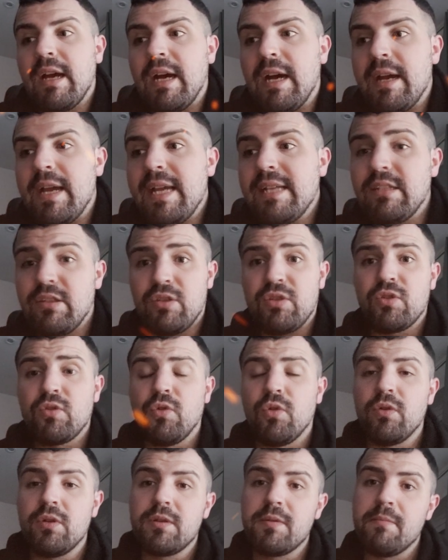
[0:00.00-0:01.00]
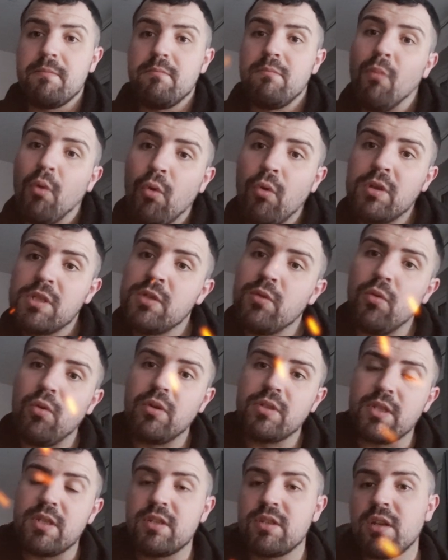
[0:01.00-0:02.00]
Is it scored more
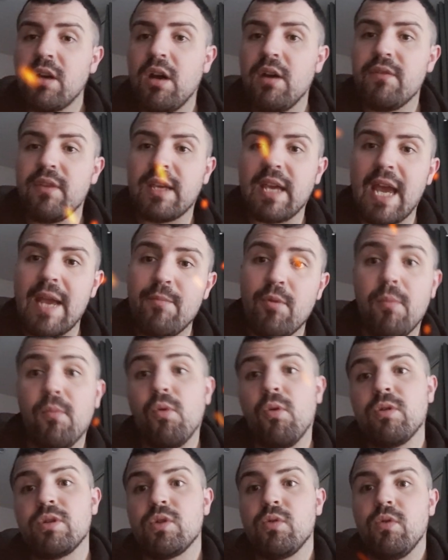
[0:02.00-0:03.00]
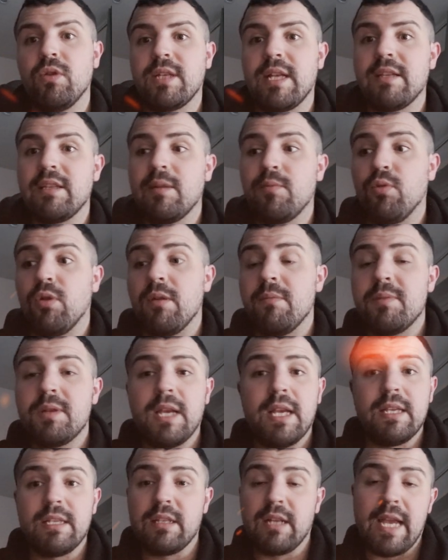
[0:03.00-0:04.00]
towards the start of the game or more towards the end of the point?
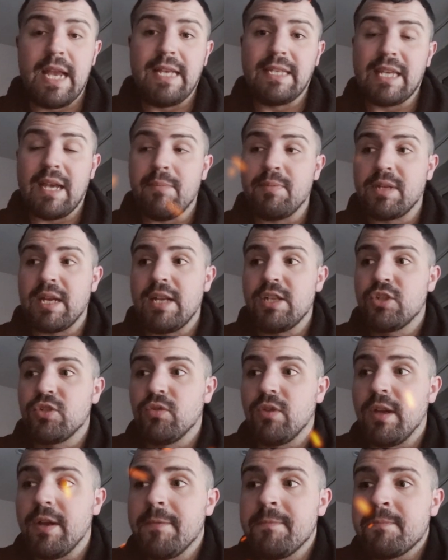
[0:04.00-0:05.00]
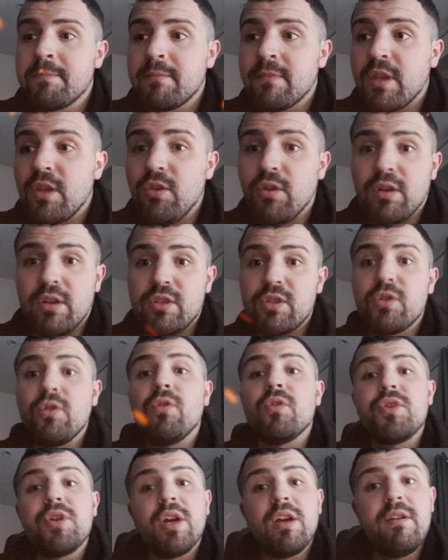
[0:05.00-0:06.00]
Is there potential that you're going to
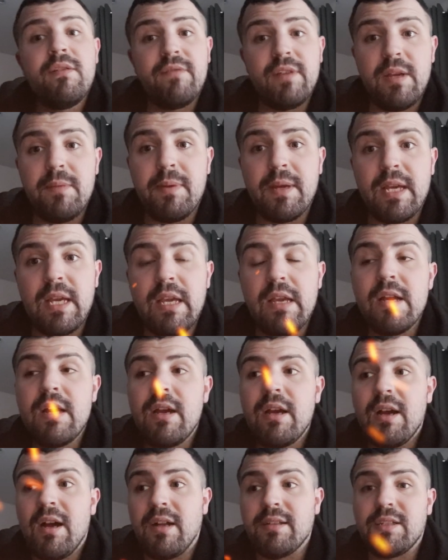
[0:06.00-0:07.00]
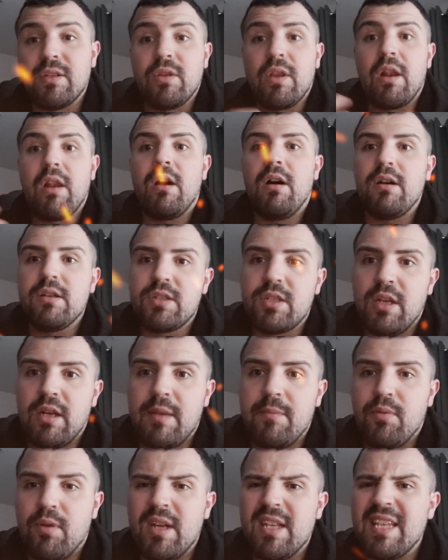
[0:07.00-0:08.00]
score no VP until the last
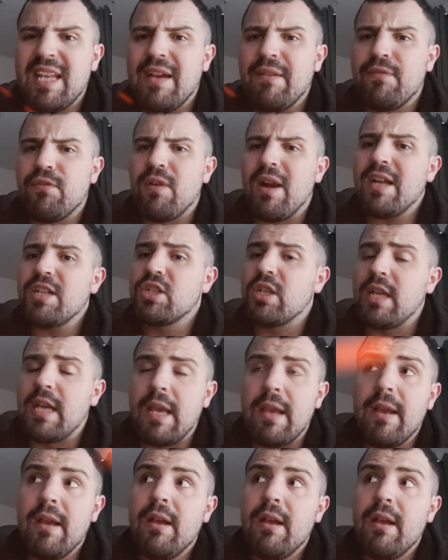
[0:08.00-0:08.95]
turning point, and therefore actually